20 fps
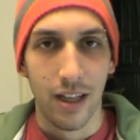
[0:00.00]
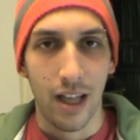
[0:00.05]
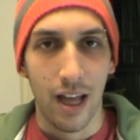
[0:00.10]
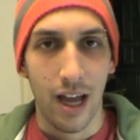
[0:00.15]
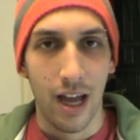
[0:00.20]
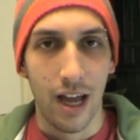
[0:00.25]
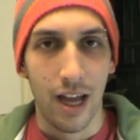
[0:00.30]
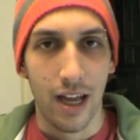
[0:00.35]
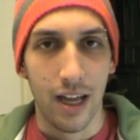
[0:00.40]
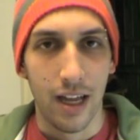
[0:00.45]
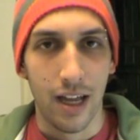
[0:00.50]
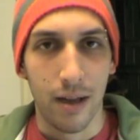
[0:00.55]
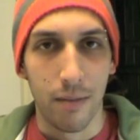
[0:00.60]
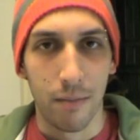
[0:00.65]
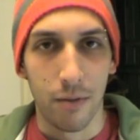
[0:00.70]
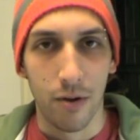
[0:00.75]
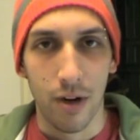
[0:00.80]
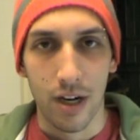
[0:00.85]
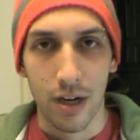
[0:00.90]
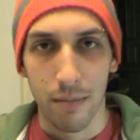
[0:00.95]
I
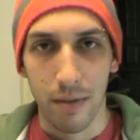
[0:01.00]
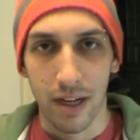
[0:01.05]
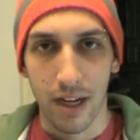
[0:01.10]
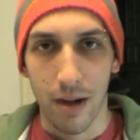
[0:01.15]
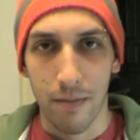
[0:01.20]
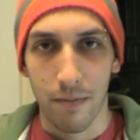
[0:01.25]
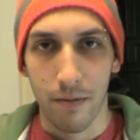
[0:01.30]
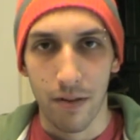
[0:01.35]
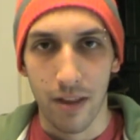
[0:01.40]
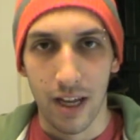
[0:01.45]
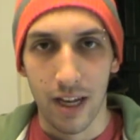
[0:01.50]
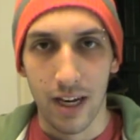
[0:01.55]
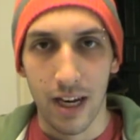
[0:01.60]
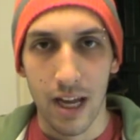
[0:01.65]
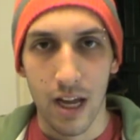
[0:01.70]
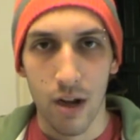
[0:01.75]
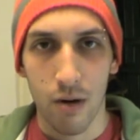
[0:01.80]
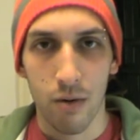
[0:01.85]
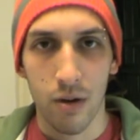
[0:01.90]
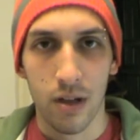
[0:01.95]
am trying to make up for that
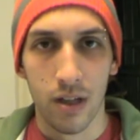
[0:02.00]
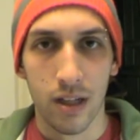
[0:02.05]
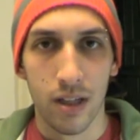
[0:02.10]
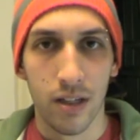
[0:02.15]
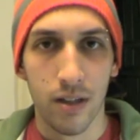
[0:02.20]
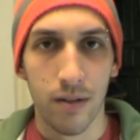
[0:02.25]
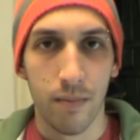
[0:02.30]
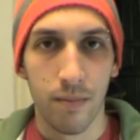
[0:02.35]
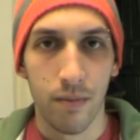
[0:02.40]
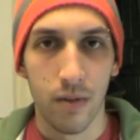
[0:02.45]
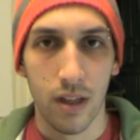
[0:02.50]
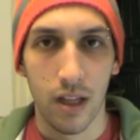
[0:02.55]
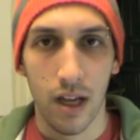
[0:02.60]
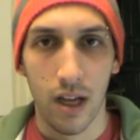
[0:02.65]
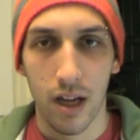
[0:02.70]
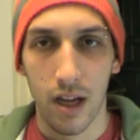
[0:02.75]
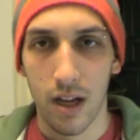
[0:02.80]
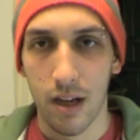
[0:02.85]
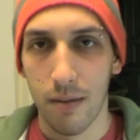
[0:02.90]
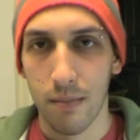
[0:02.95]
now.
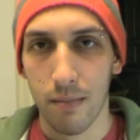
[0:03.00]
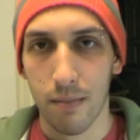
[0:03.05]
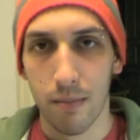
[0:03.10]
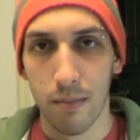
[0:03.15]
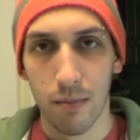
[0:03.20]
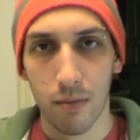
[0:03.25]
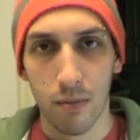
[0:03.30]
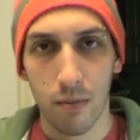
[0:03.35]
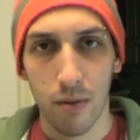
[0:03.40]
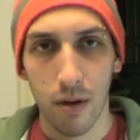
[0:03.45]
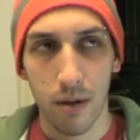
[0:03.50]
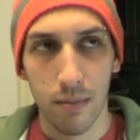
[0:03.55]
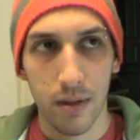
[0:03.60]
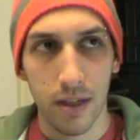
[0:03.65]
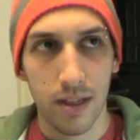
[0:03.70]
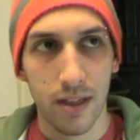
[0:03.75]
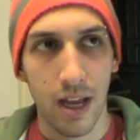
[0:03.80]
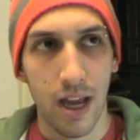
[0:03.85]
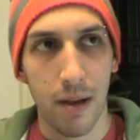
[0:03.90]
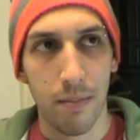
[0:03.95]
Quite a
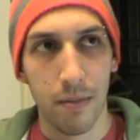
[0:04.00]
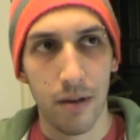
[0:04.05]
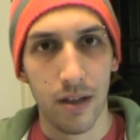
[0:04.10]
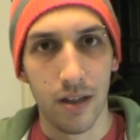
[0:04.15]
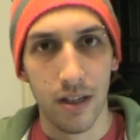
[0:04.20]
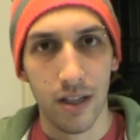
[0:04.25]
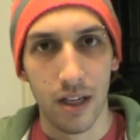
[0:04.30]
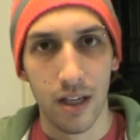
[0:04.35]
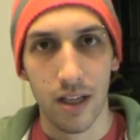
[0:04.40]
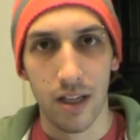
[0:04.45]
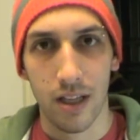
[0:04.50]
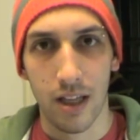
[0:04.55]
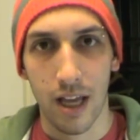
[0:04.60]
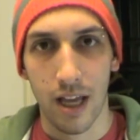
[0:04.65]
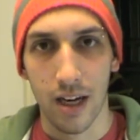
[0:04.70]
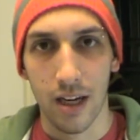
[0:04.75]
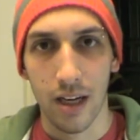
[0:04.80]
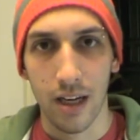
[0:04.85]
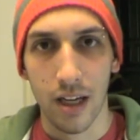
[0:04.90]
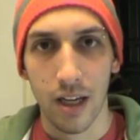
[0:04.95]
bit's happened since
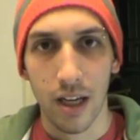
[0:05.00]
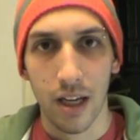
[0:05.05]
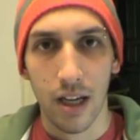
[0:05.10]
then.